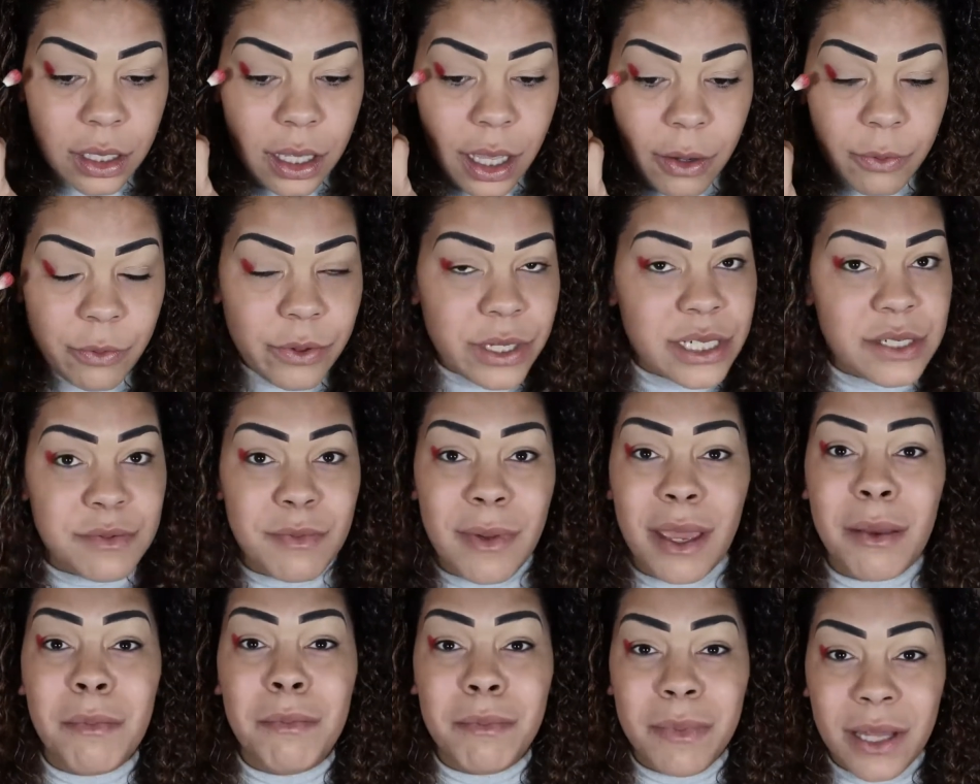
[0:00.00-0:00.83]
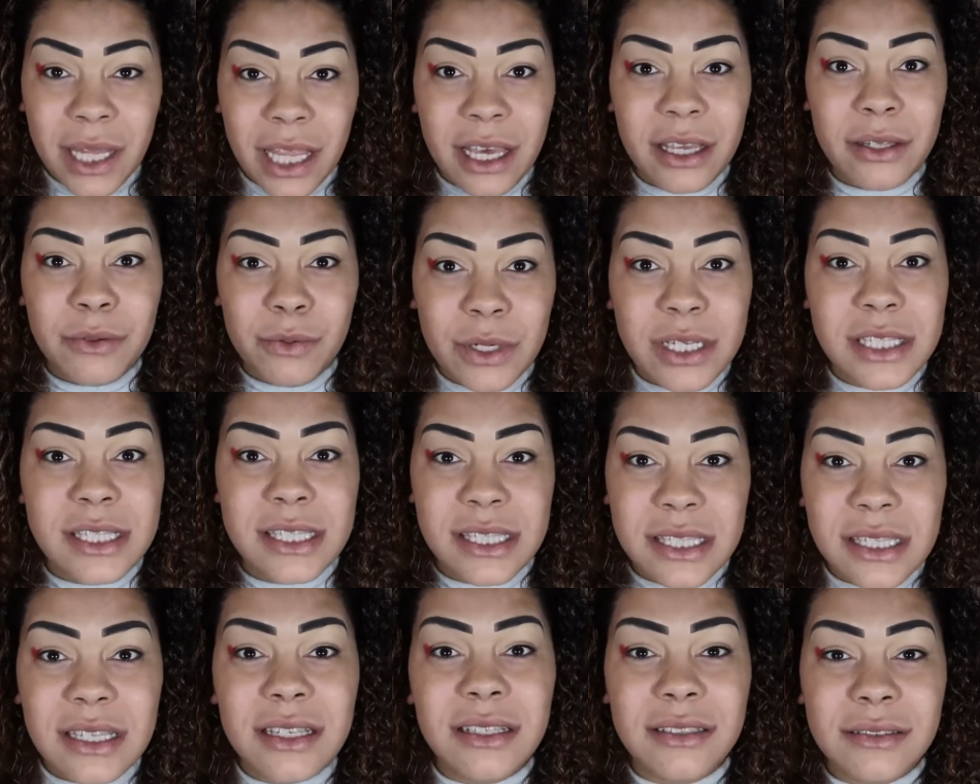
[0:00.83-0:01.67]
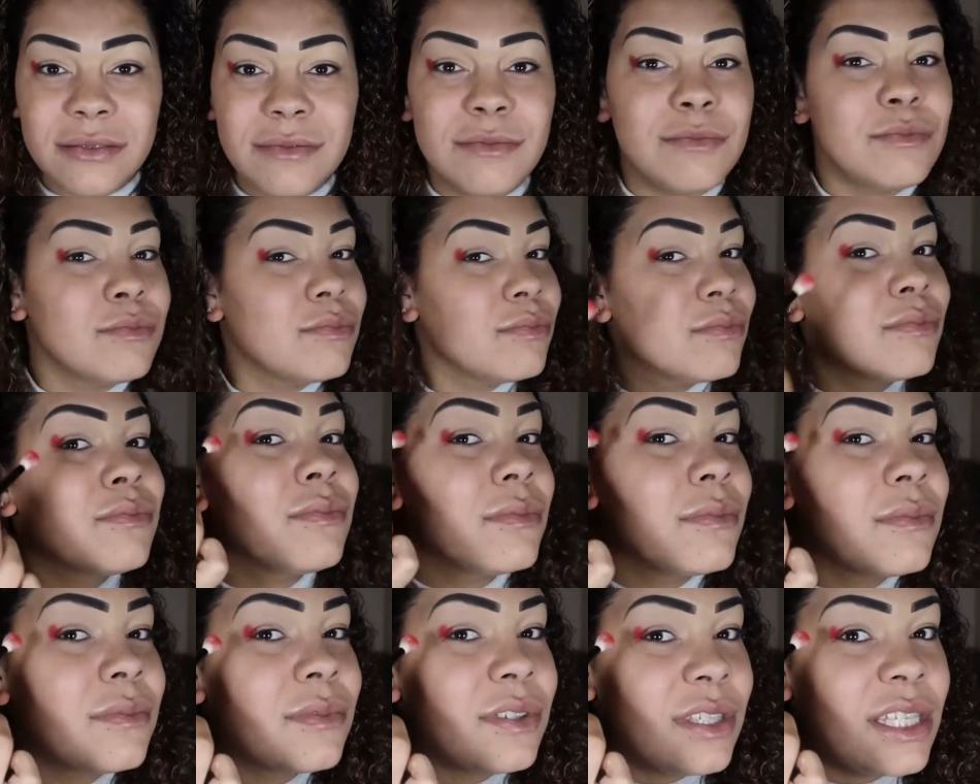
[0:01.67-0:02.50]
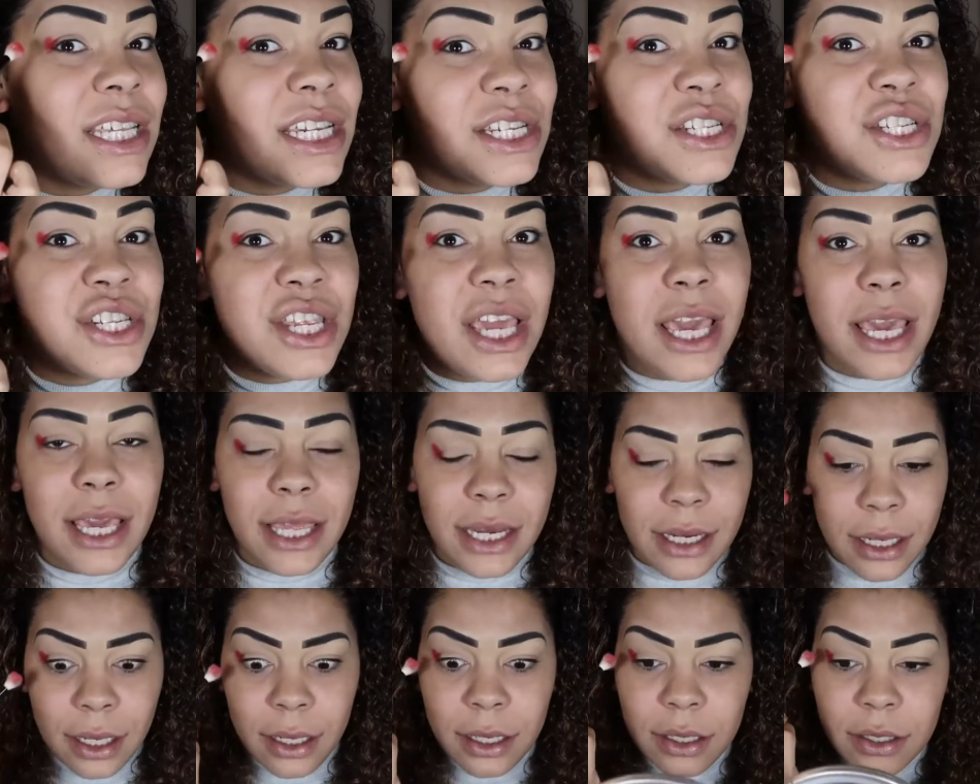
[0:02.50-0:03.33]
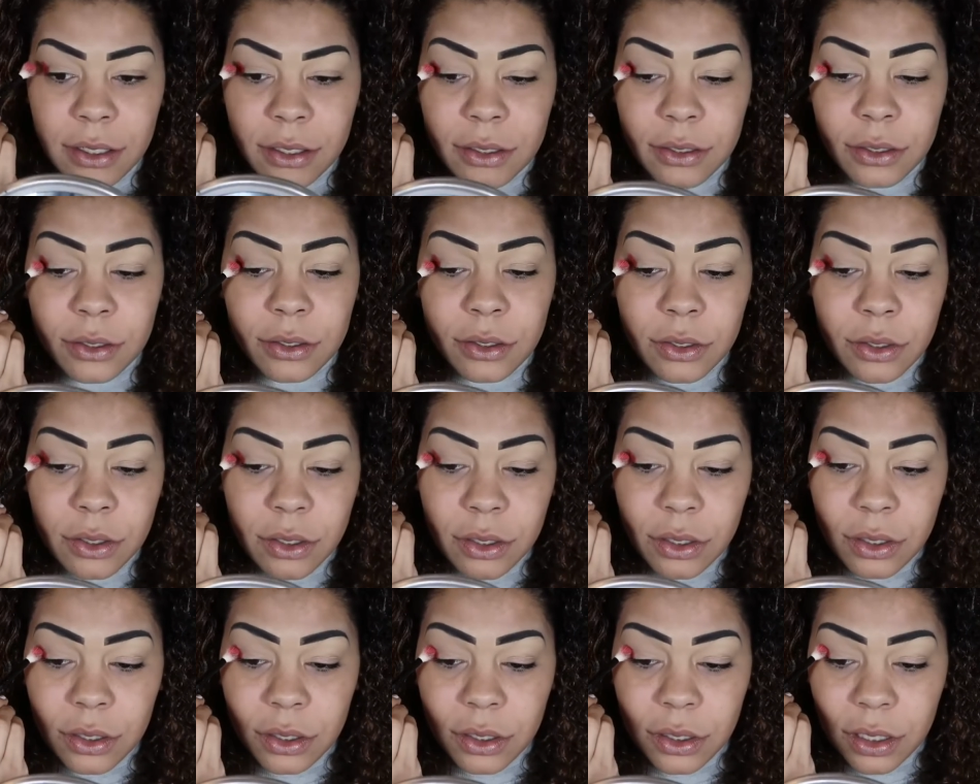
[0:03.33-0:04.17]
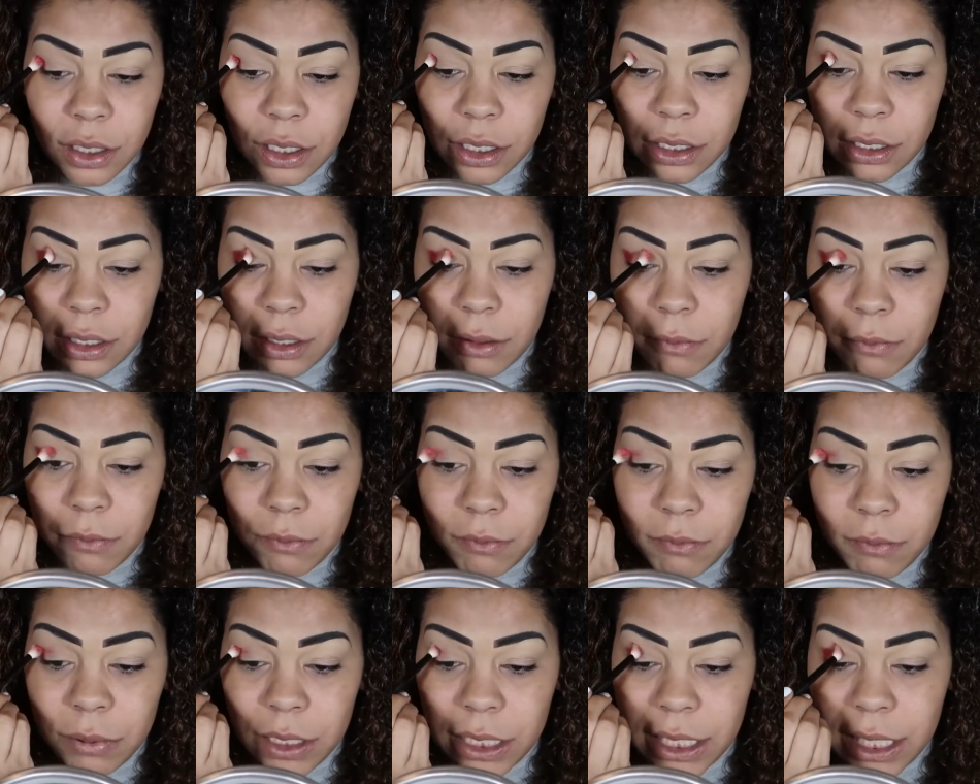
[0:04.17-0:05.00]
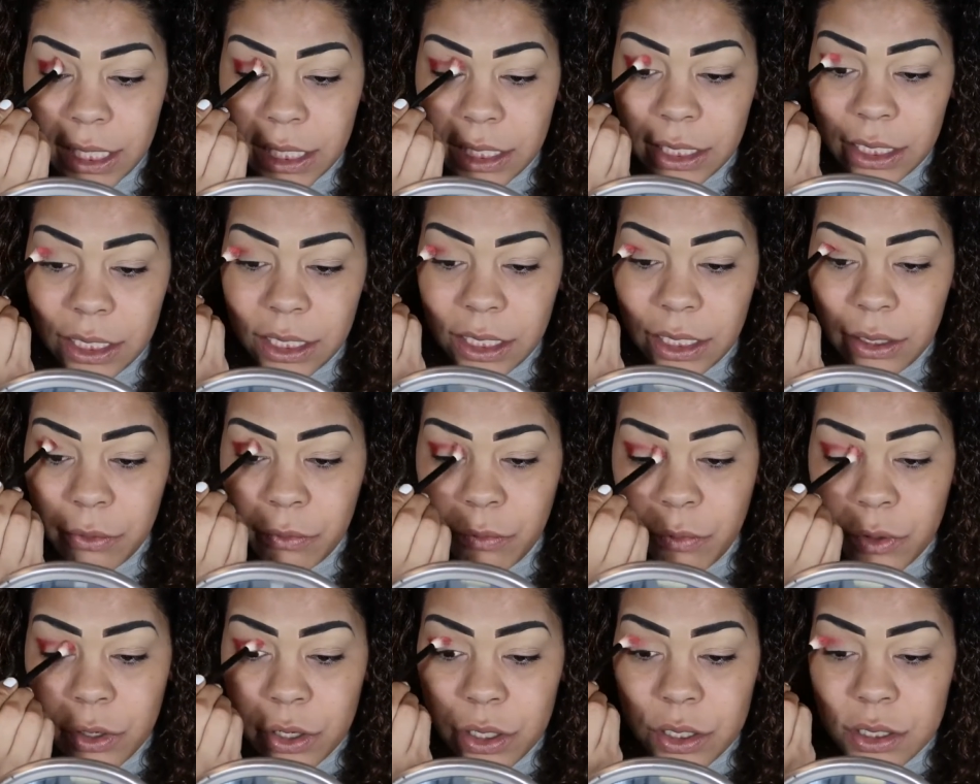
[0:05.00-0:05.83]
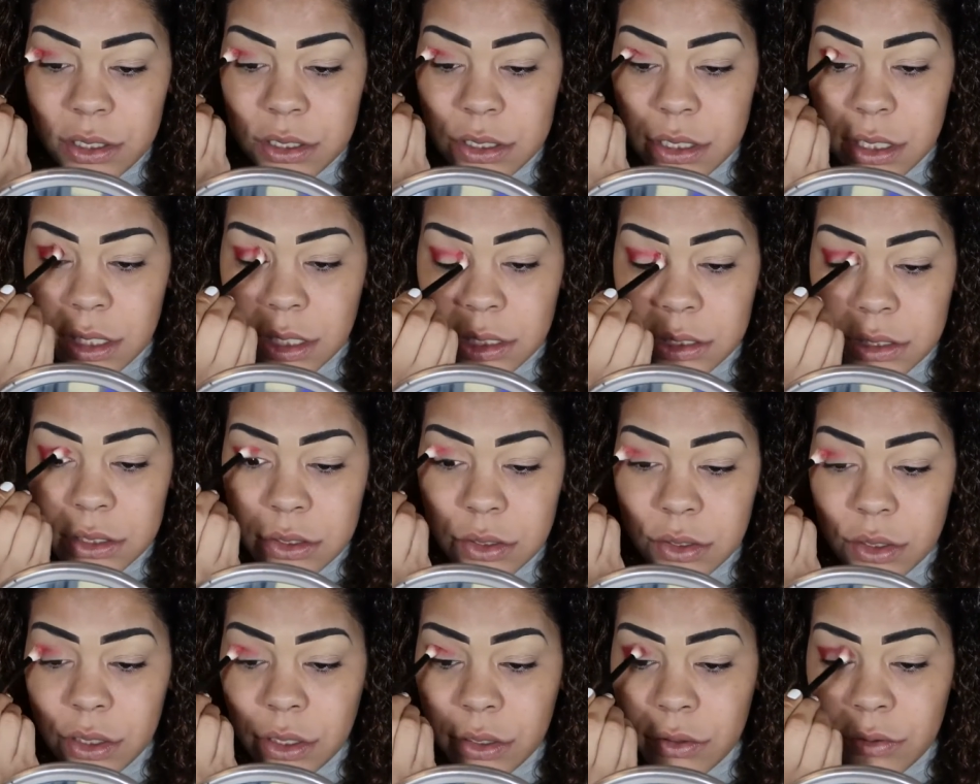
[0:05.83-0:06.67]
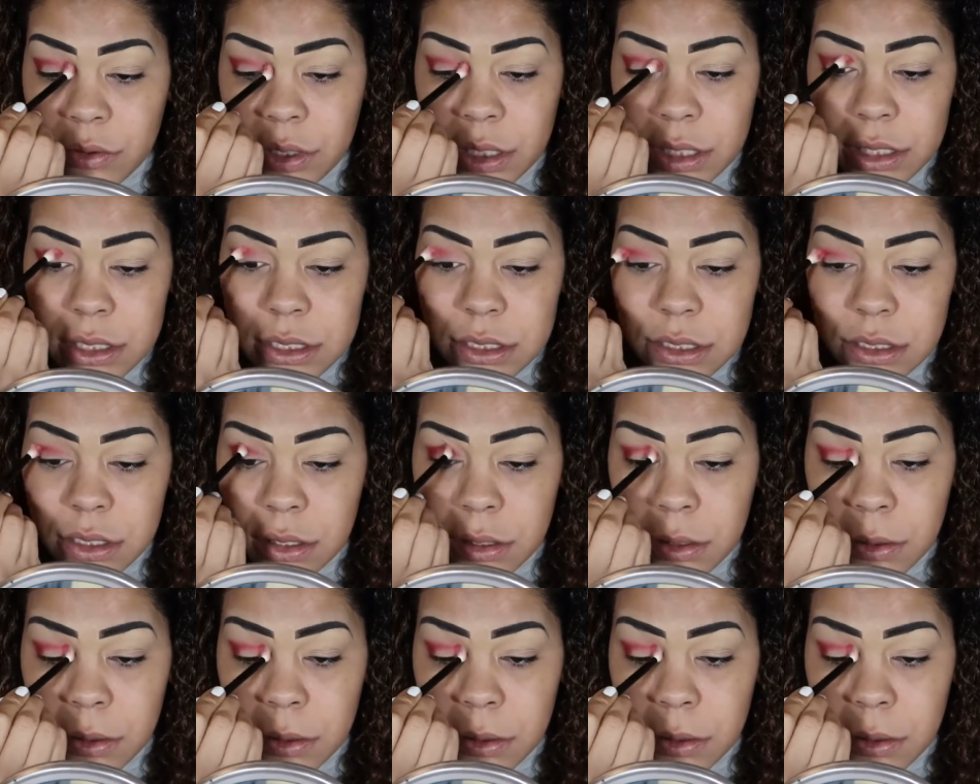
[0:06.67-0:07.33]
I wish my blood was this shade. And then blend it inwards into the crease.